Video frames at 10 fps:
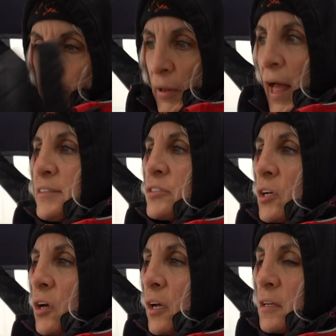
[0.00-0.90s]

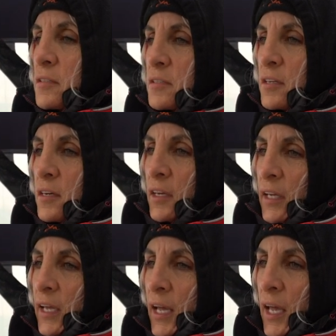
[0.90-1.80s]
blasting on us.
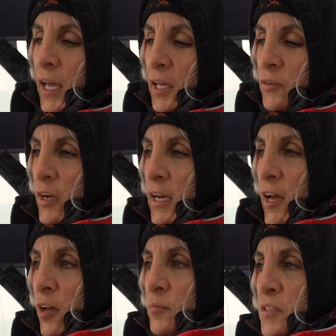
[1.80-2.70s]
And right
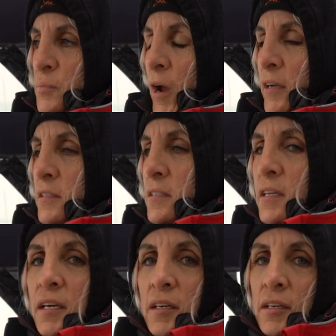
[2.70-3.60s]
now I'm just
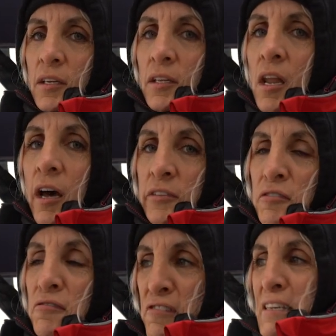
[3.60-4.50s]
practicing not
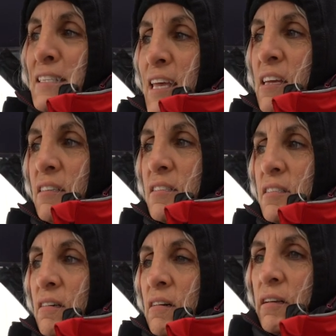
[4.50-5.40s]
to
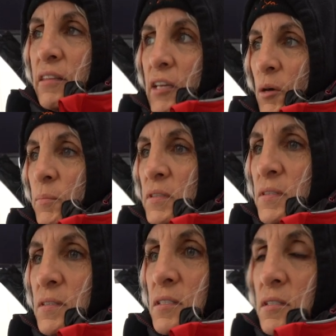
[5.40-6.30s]
fixate on the
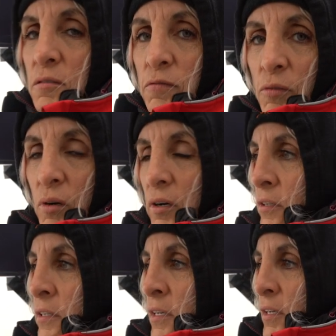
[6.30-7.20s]
compasses for
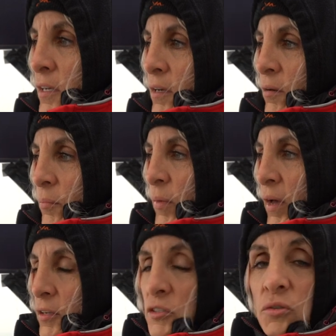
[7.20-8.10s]

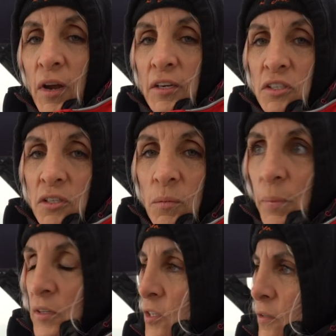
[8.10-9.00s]
my direction,
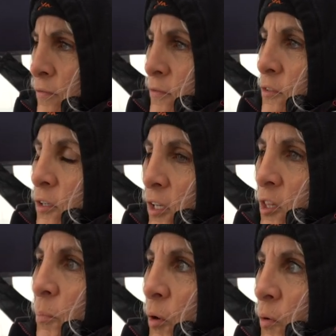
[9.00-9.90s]
but to look at
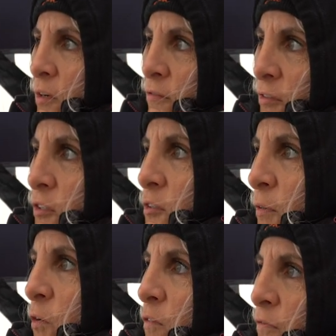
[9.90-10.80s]
the boat and feel the
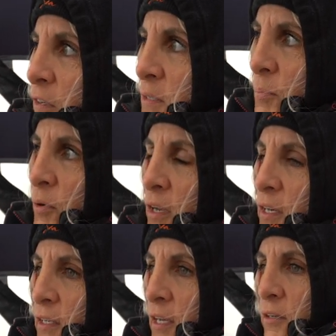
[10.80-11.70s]
boat and fix a
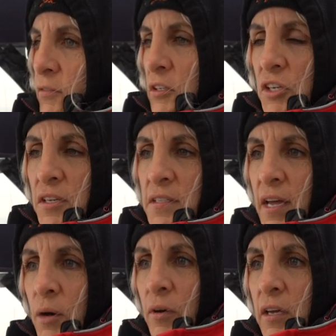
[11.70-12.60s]
point and kind of adjust
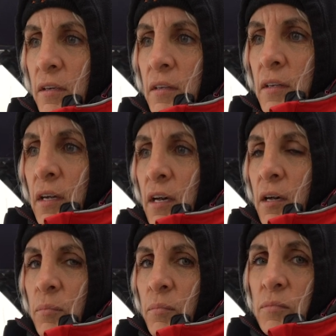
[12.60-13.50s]
that way,
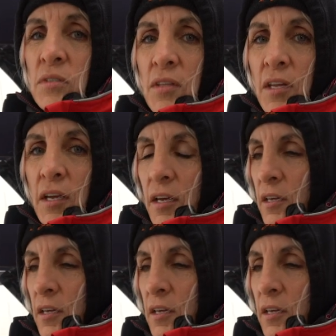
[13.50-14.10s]
um, so that